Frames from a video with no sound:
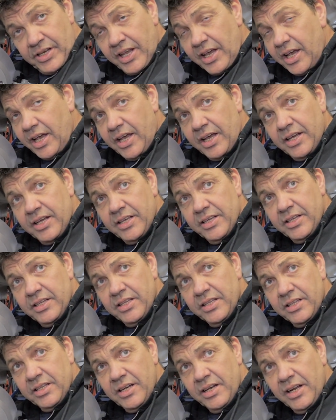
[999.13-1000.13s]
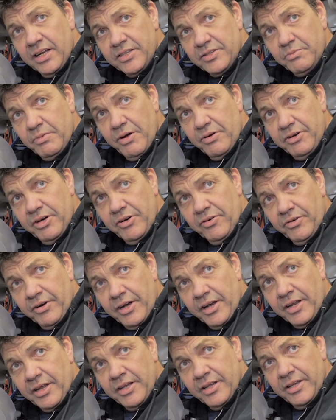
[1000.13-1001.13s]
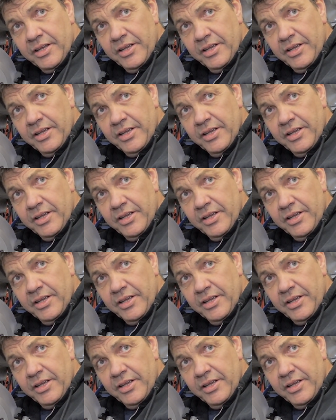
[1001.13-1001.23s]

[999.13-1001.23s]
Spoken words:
Yeah, the nut's welded on in it.